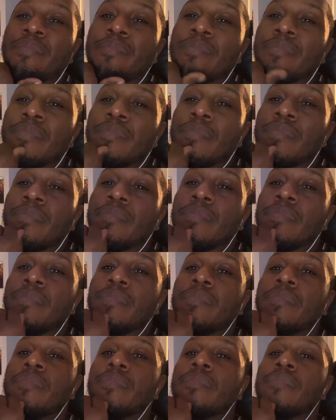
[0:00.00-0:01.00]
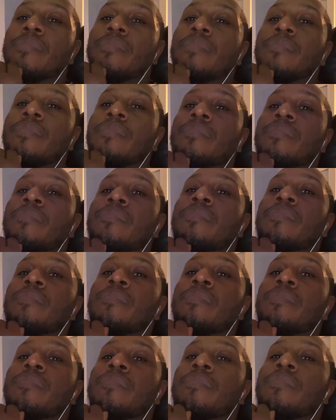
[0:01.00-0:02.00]

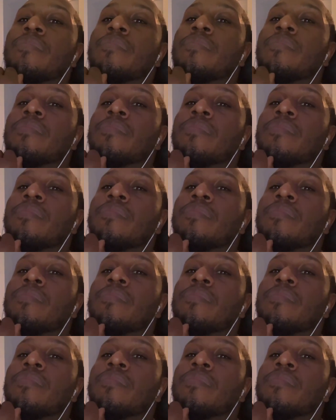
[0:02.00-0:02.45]
(no one is talking)